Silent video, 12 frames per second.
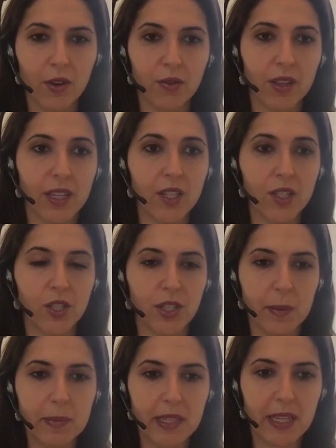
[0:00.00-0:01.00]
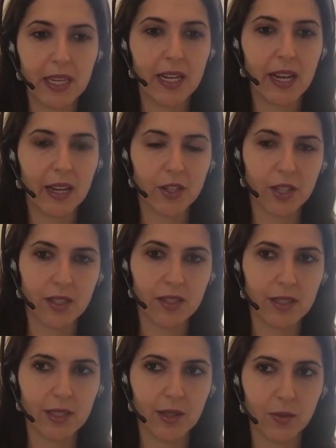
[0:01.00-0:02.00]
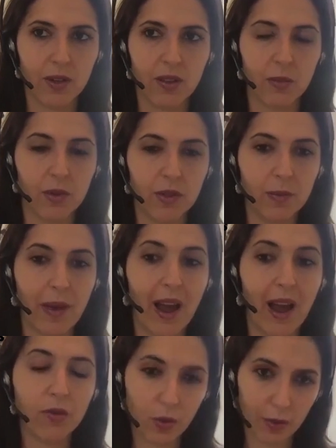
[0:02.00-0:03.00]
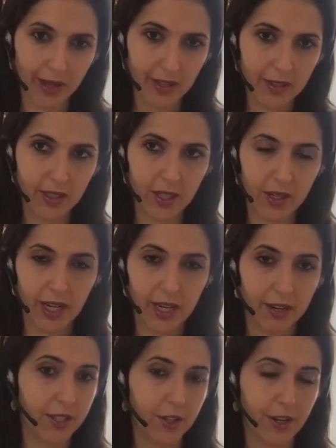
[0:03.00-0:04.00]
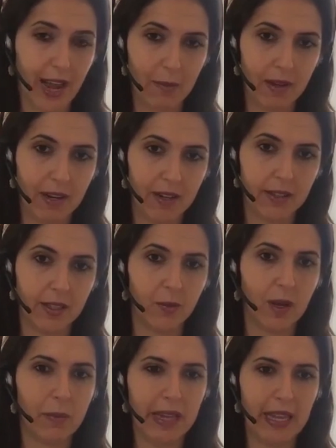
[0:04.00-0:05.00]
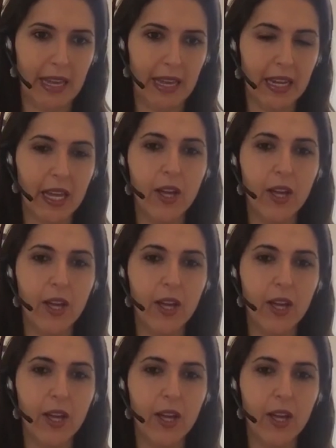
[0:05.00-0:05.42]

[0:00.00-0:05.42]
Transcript: relationships and connections is one of the most powerful ways to increase your happiness and well-being.